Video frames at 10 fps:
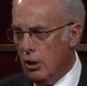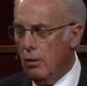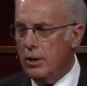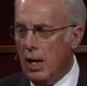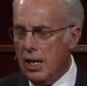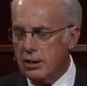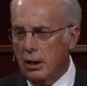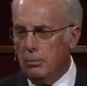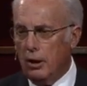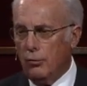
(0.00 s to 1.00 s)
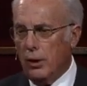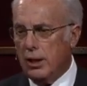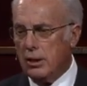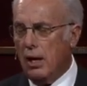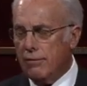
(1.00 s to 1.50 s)
And over the last couple of
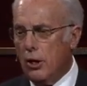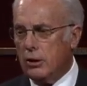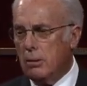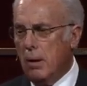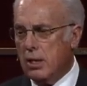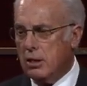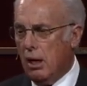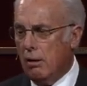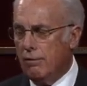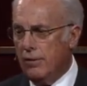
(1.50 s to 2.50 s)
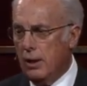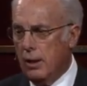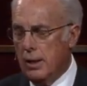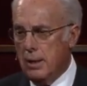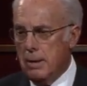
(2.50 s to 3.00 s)
weeks, I've thought to myself
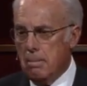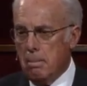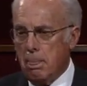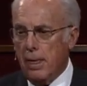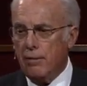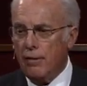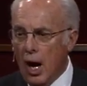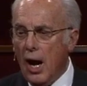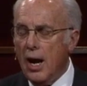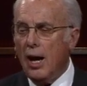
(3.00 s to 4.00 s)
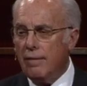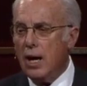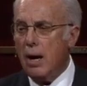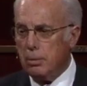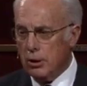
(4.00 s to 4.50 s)
if I had
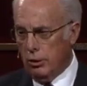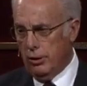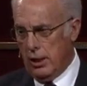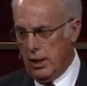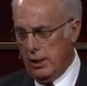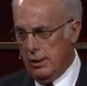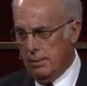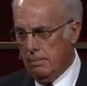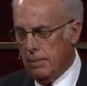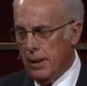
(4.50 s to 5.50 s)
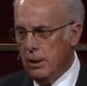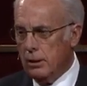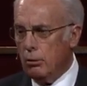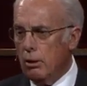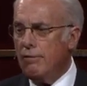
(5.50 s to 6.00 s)
the opportunity
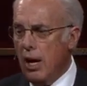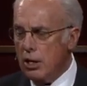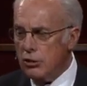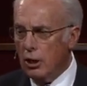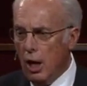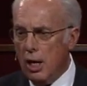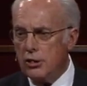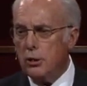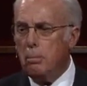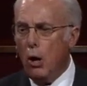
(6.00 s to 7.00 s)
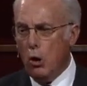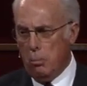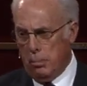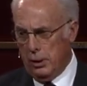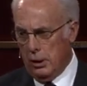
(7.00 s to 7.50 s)
to evangelize the
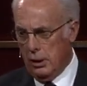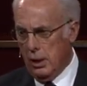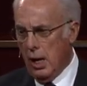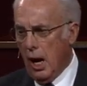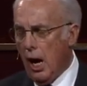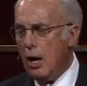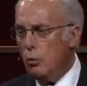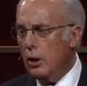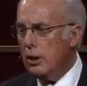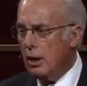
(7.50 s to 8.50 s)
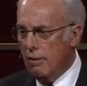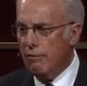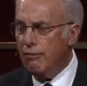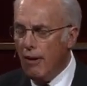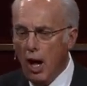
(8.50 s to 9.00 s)
Pope I would
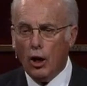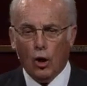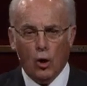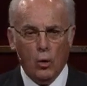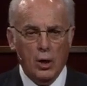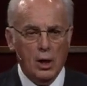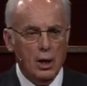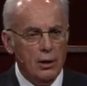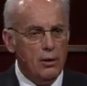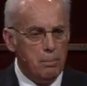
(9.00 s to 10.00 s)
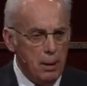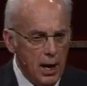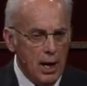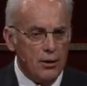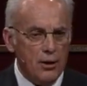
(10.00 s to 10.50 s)
follow the
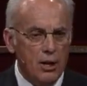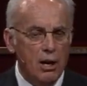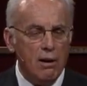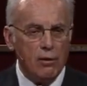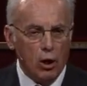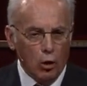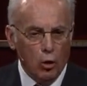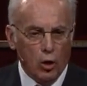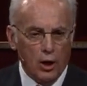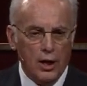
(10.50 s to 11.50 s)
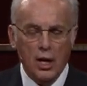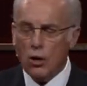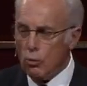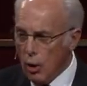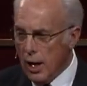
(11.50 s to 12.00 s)
pattern of our Lord
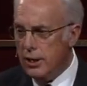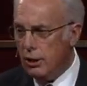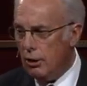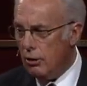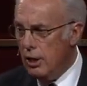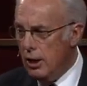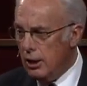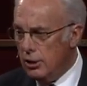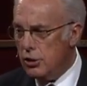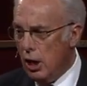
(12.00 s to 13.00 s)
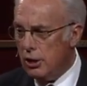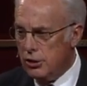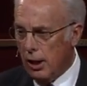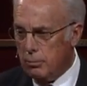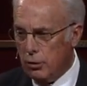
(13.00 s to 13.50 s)
right here in John
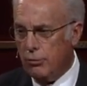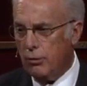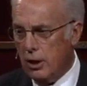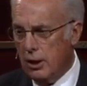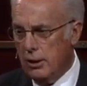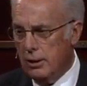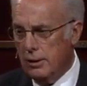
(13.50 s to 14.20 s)
chapter 3.